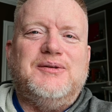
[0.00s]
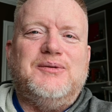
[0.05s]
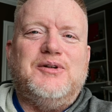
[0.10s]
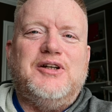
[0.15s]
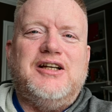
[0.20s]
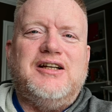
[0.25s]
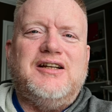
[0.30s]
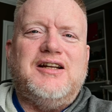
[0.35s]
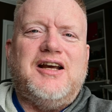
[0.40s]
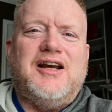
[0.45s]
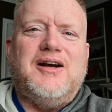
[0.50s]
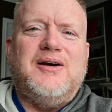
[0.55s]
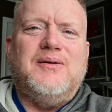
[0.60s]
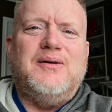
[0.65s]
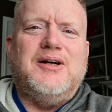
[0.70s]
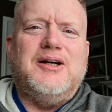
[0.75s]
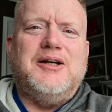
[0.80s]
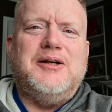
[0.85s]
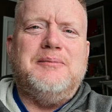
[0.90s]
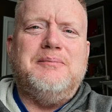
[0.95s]
right
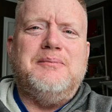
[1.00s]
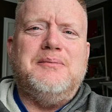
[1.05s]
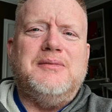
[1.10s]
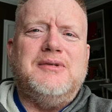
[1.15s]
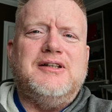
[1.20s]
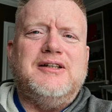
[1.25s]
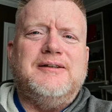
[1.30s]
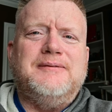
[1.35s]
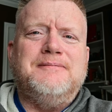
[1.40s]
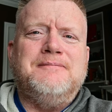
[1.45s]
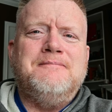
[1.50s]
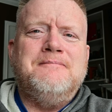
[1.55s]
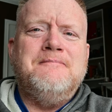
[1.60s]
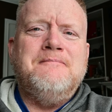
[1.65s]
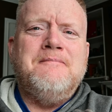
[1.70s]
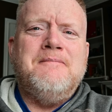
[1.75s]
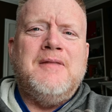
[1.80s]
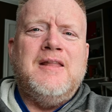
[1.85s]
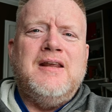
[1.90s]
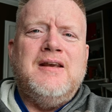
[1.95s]
now I'm
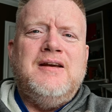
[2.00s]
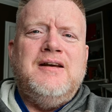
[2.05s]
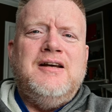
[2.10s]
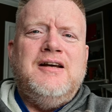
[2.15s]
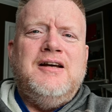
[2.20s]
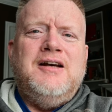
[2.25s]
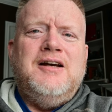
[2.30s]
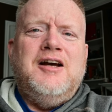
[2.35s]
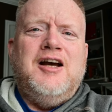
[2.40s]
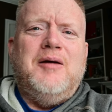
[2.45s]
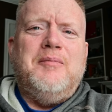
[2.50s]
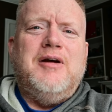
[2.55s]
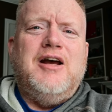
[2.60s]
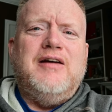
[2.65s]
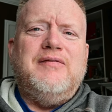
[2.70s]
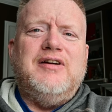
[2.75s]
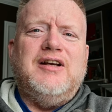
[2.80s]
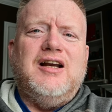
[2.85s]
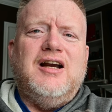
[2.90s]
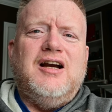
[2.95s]

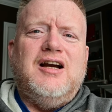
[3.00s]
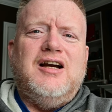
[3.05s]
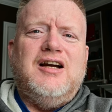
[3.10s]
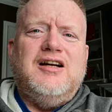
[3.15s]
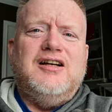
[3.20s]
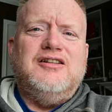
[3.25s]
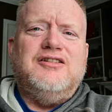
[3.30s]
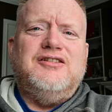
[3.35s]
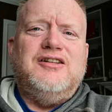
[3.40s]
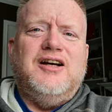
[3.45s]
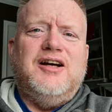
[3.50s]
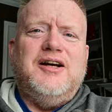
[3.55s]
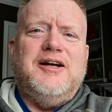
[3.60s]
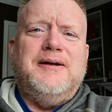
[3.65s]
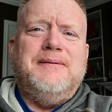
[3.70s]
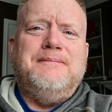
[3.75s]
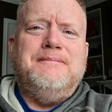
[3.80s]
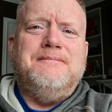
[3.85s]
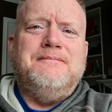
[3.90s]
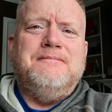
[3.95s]
having a hard
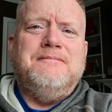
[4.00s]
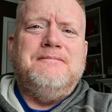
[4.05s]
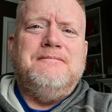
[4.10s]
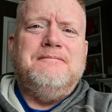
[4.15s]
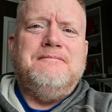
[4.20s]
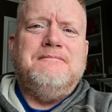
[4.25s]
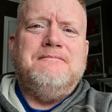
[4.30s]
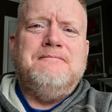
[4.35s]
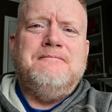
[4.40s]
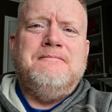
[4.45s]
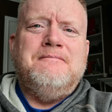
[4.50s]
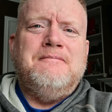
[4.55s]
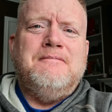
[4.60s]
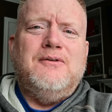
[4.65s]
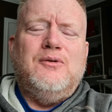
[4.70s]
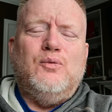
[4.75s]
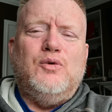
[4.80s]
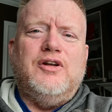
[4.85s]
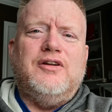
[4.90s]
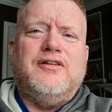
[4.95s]
time
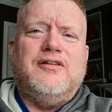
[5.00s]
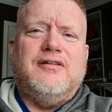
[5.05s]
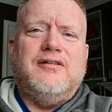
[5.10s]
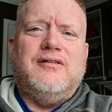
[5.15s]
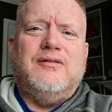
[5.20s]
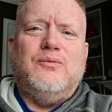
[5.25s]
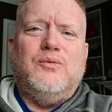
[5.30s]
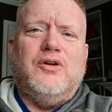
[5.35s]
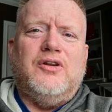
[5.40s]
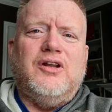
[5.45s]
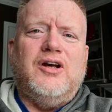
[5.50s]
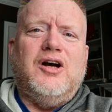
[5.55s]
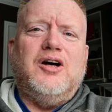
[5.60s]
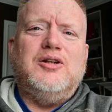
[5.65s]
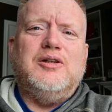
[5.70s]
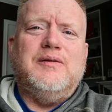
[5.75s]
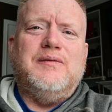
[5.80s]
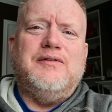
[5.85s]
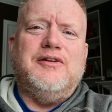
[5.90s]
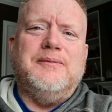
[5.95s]
with
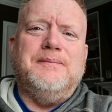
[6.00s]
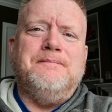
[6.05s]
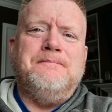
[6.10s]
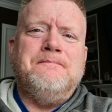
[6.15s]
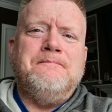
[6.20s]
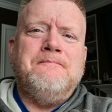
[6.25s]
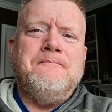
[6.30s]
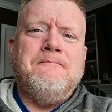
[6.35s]
all of them.